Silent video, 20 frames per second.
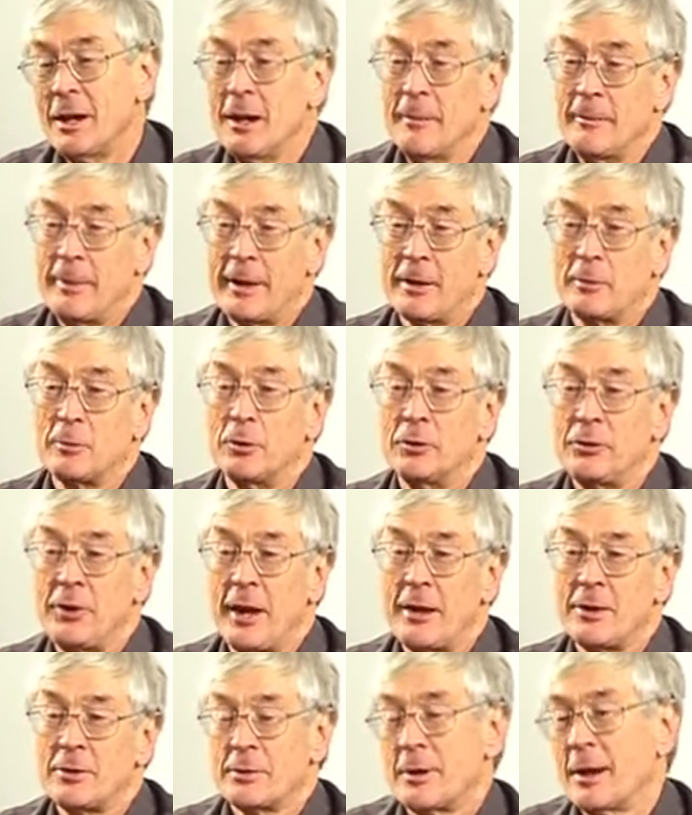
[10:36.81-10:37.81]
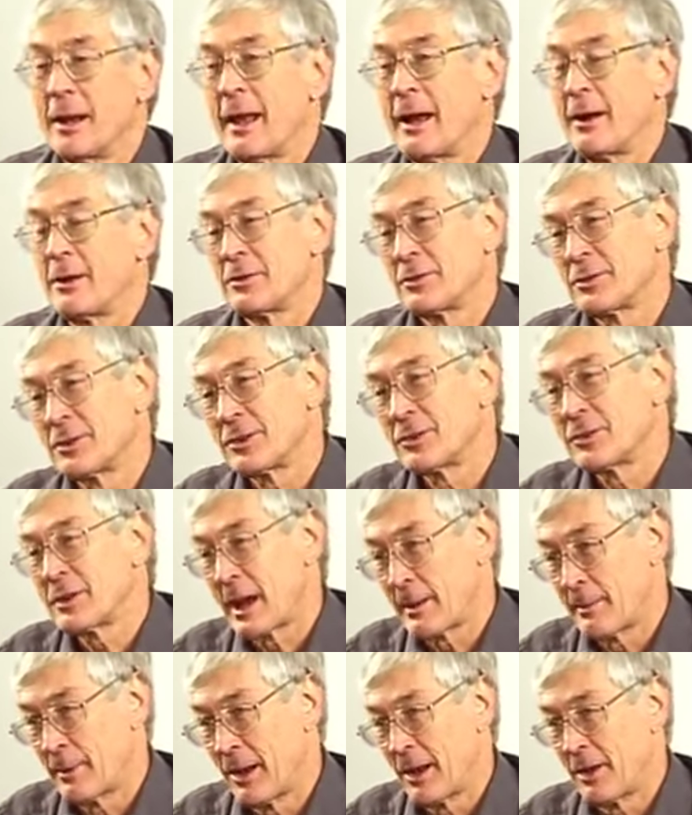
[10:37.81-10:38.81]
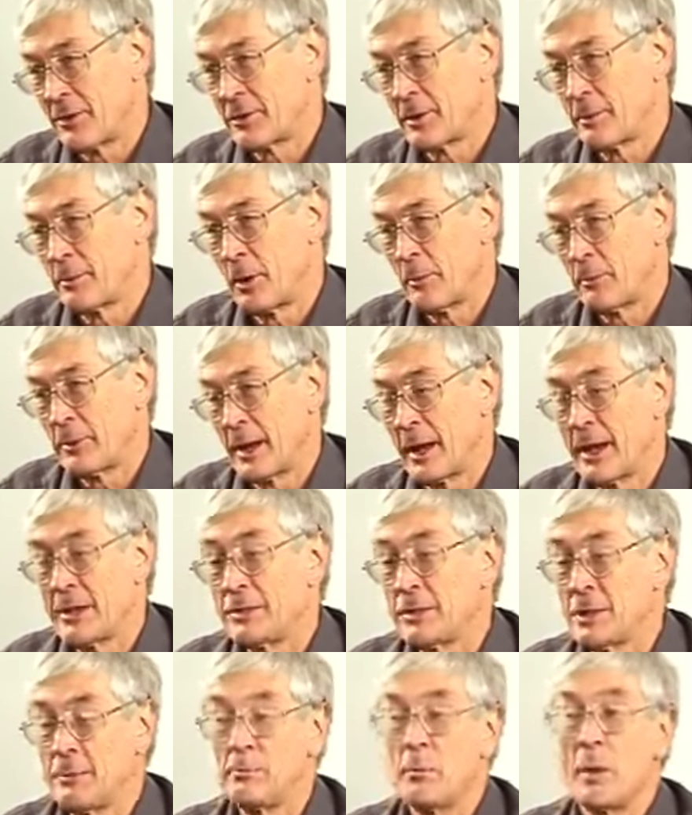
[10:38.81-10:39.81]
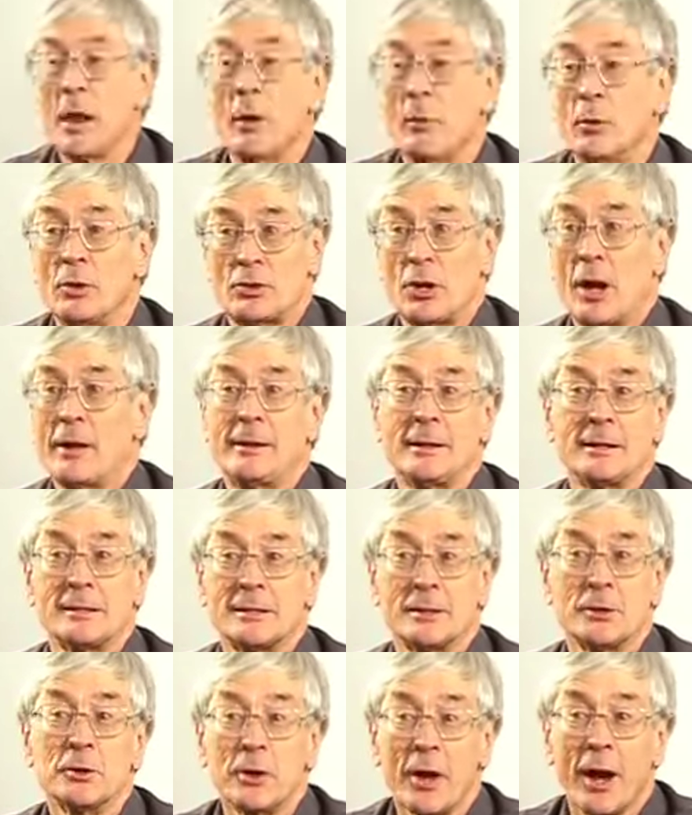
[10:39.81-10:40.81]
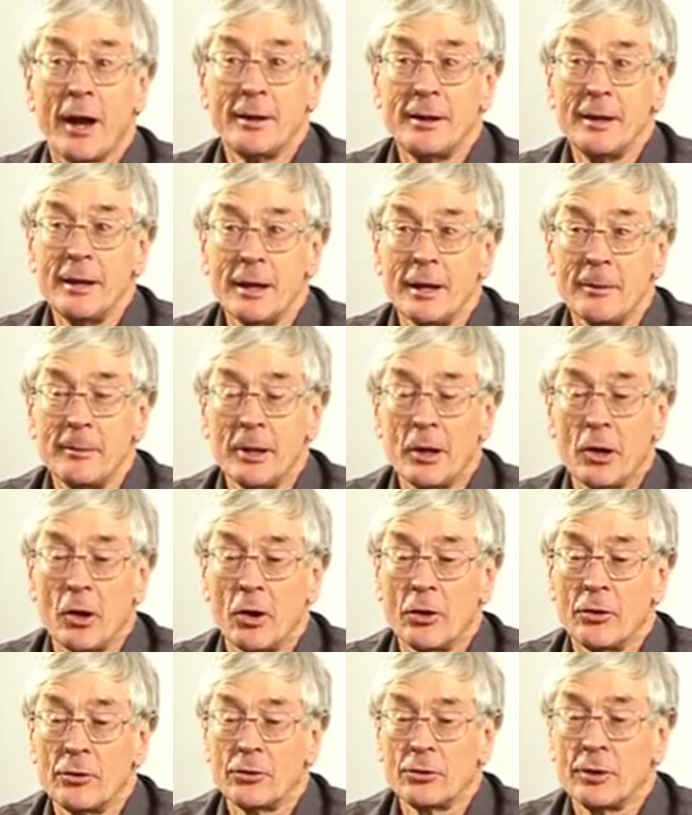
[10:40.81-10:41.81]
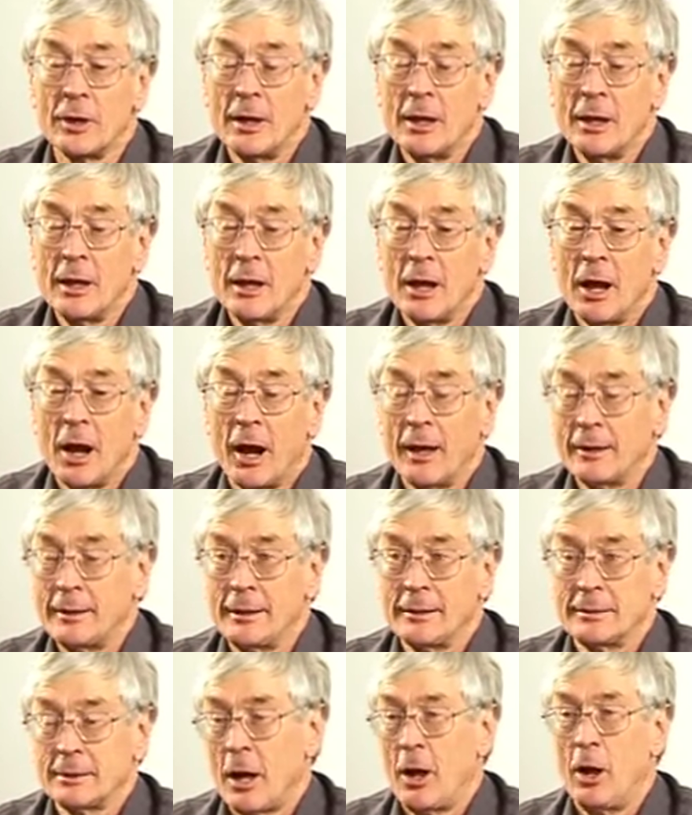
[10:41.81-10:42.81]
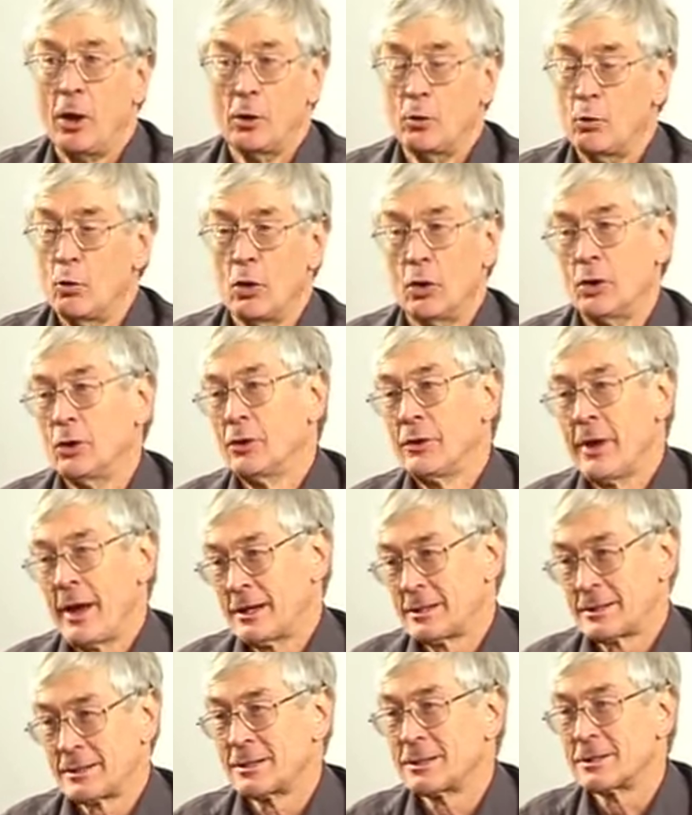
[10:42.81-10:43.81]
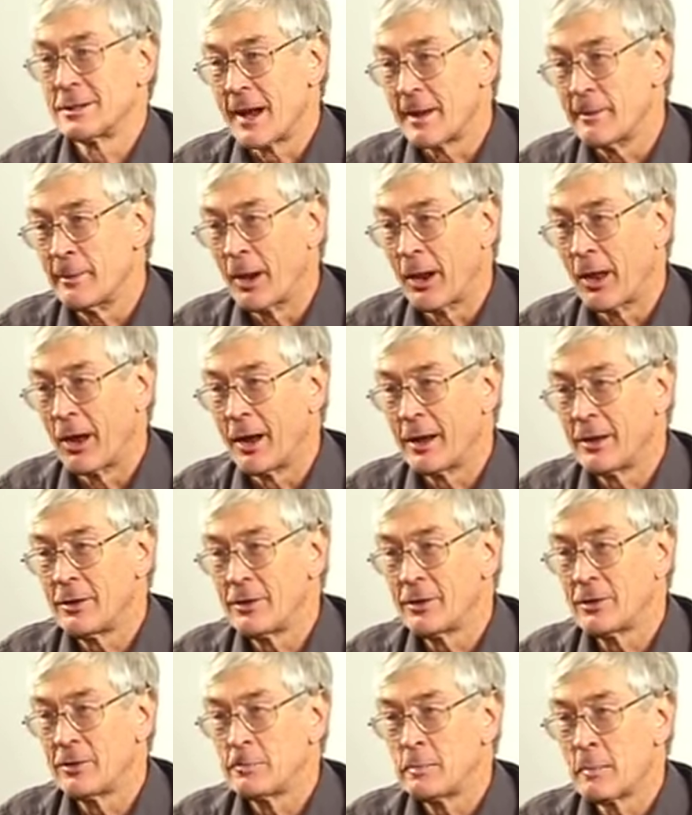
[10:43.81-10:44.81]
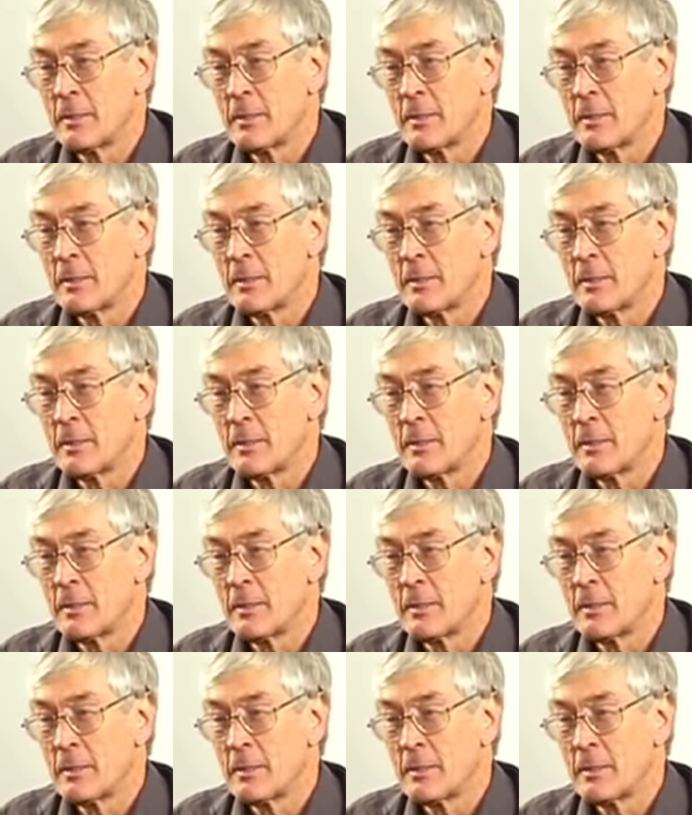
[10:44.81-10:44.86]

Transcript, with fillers: but it will tend to allow us to stabilize the population, which I think is a good idea because I think the whole world has to stabilize.